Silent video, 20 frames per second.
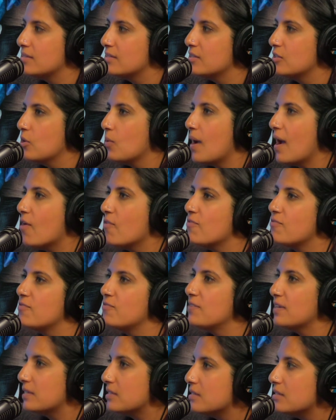Mm-hmm. You know, how
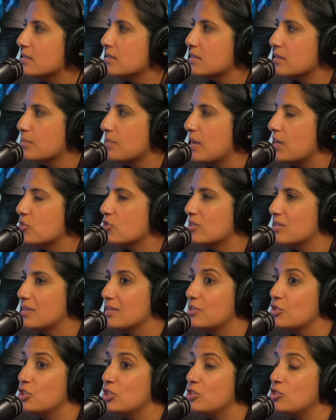fit is the patient?
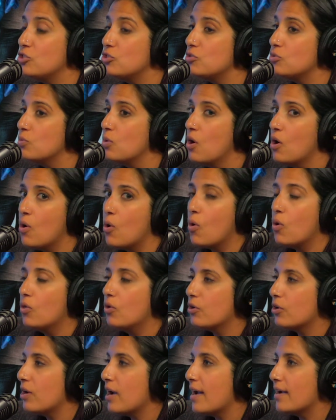Does she do all
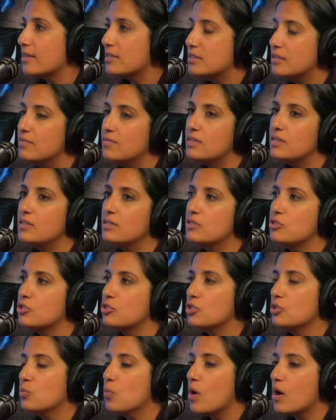her activities? Does
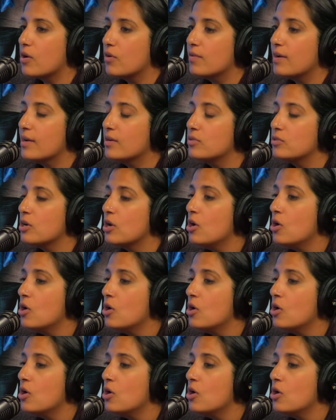she walk around?